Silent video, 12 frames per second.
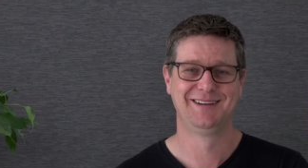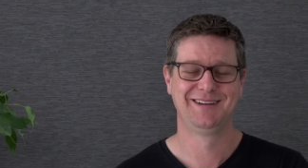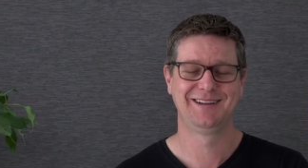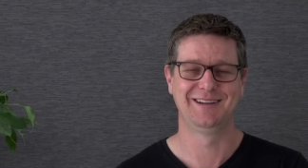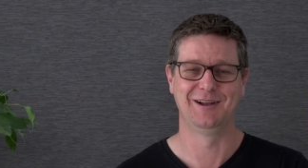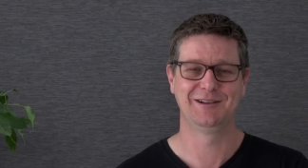
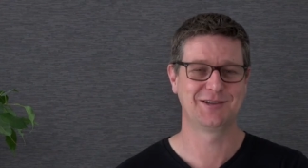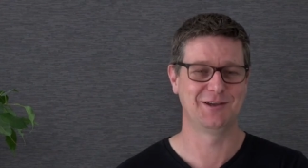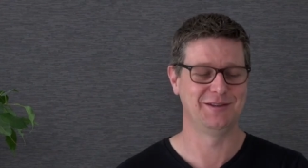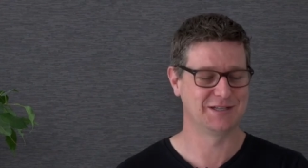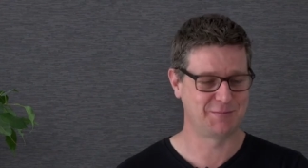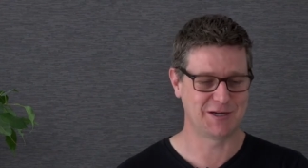You know,
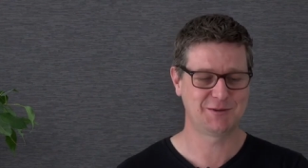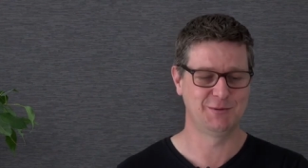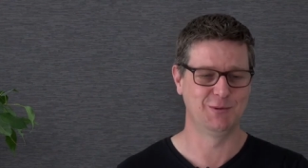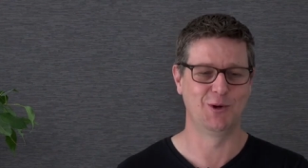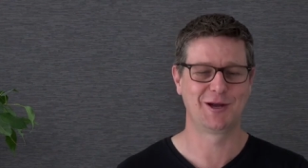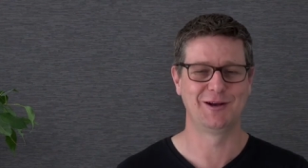so they're supposed to be
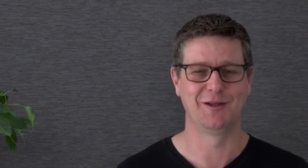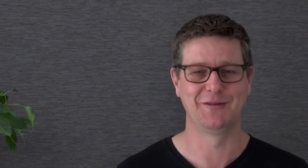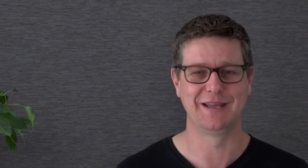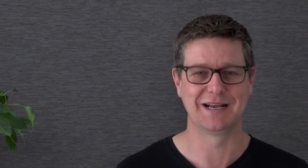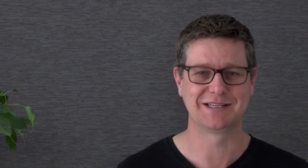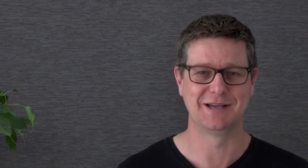working on
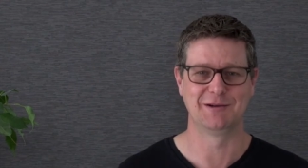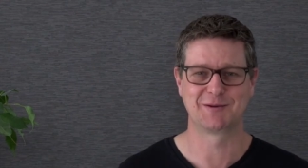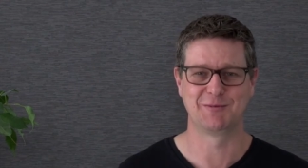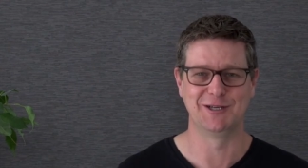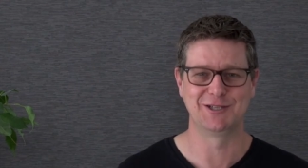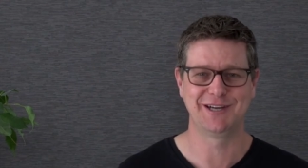the Excel
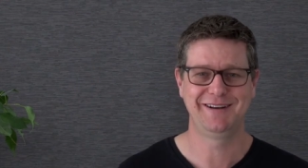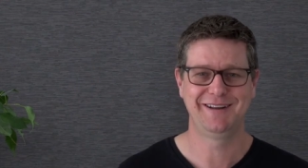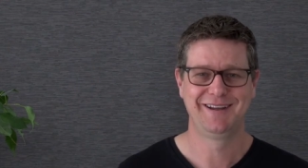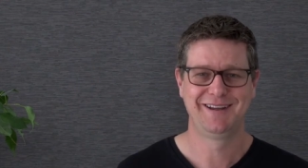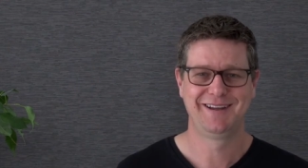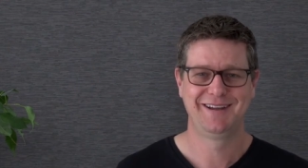spreadsheet
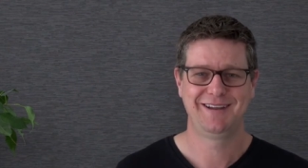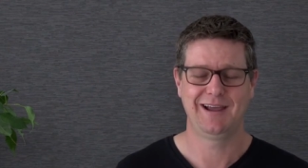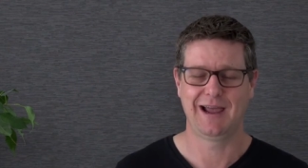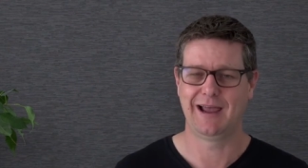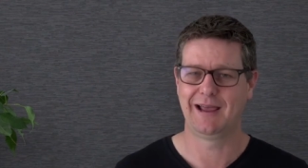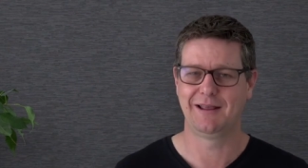
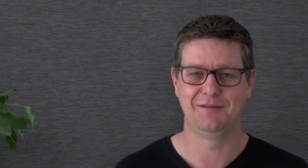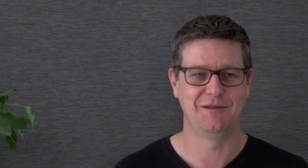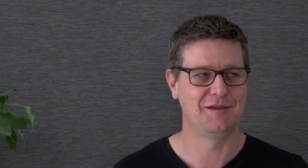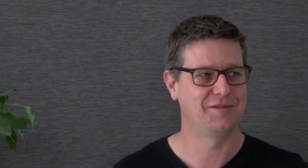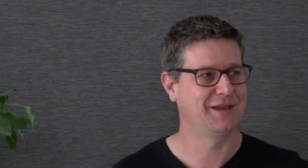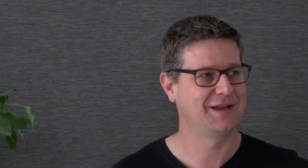and
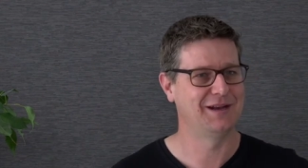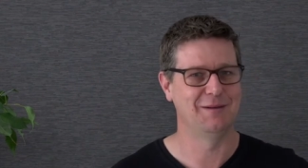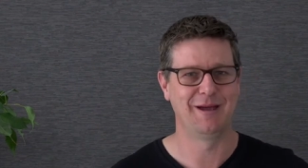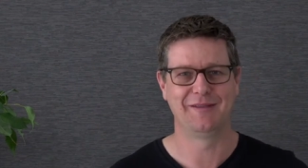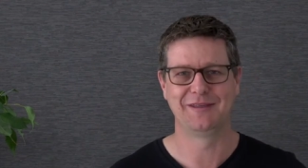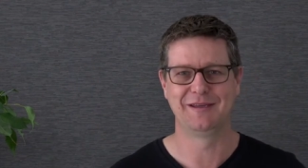they're thinking
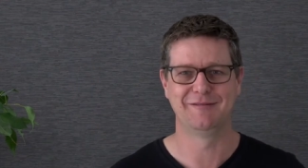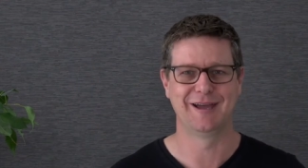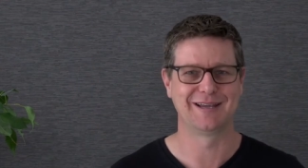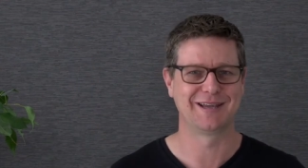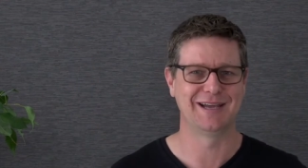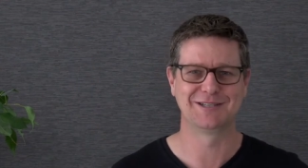about their
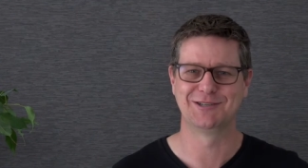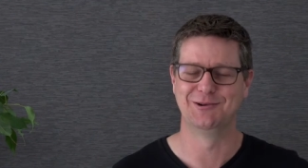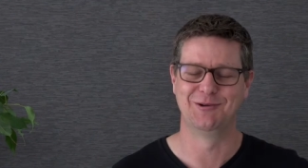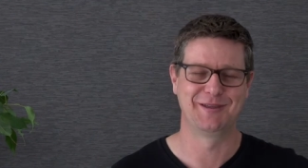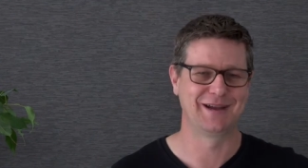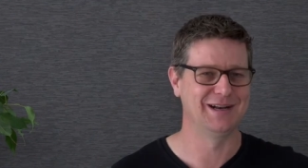vacation
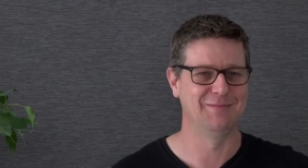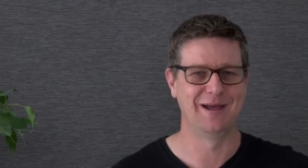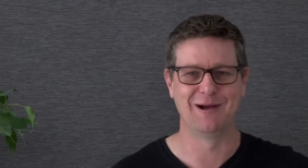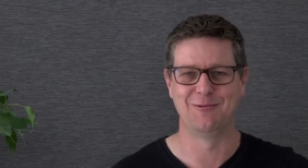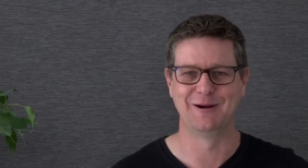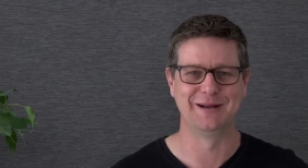or thinking
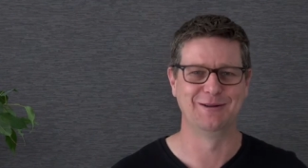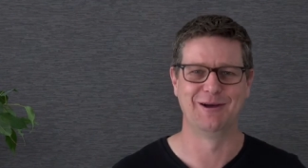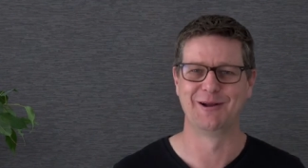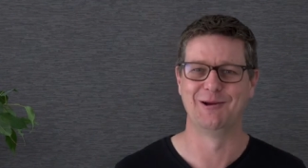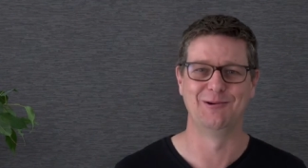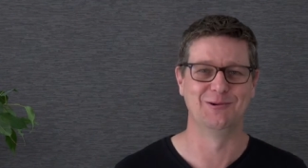about winning
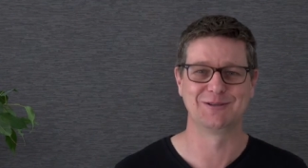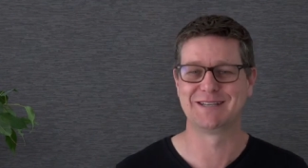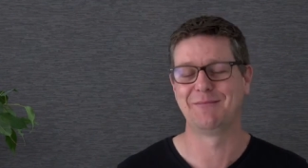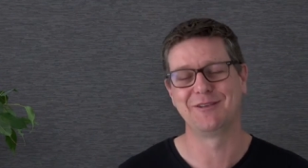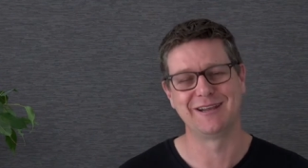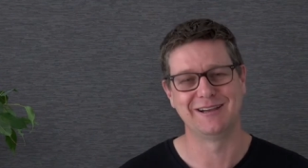lotto or
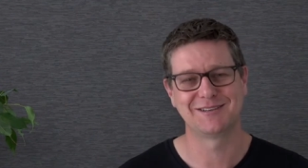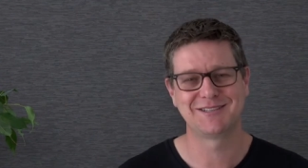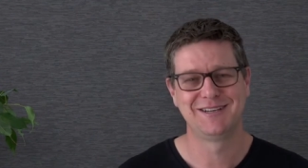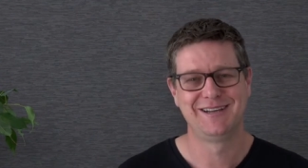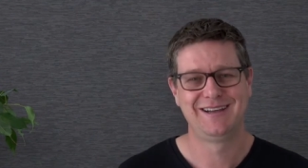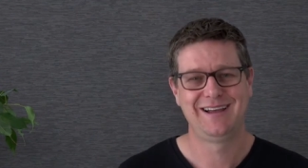something
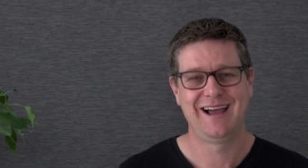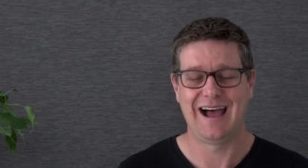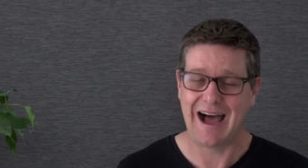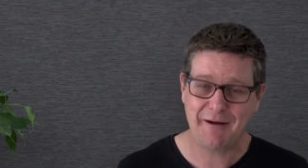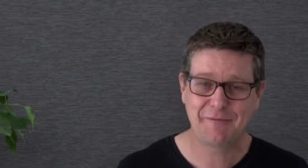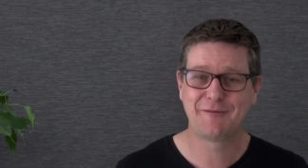else.
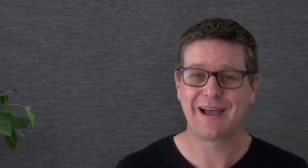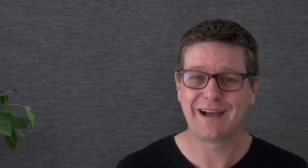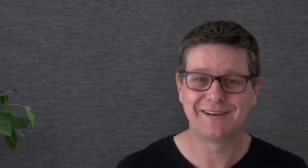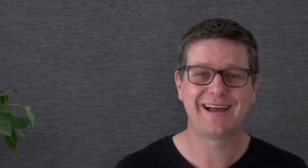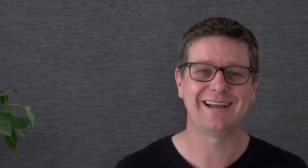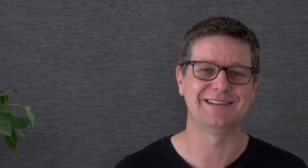Half of
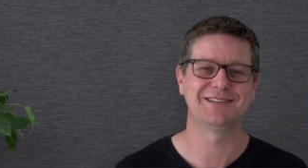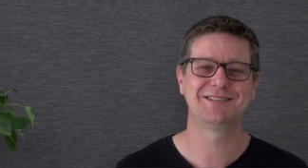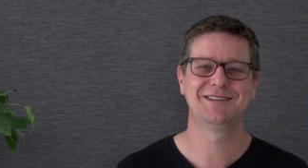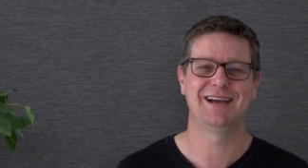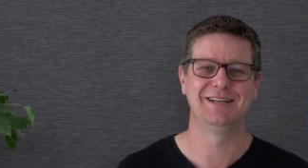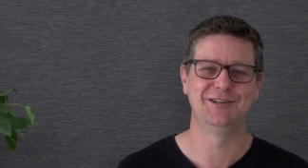our
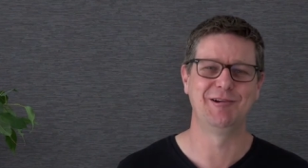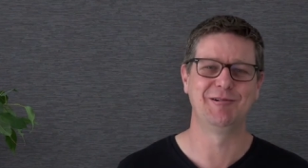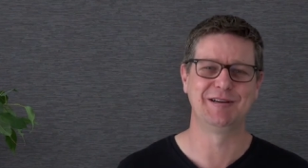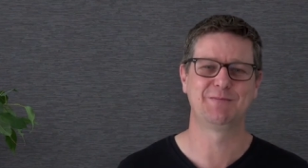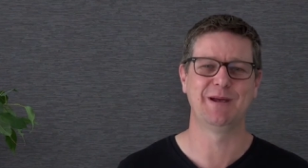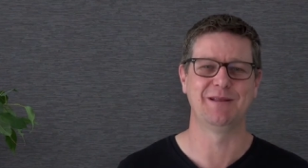days are
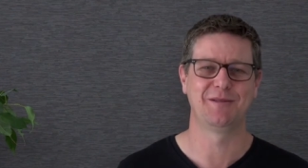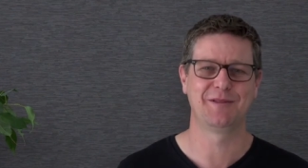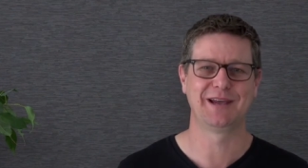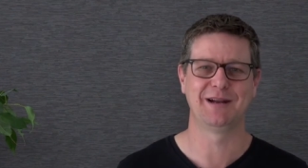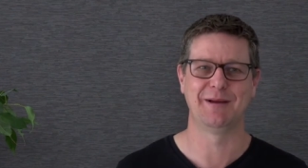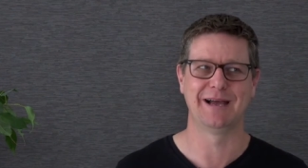generally spent
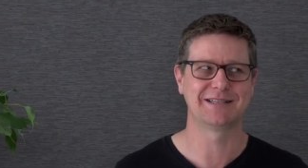thinking about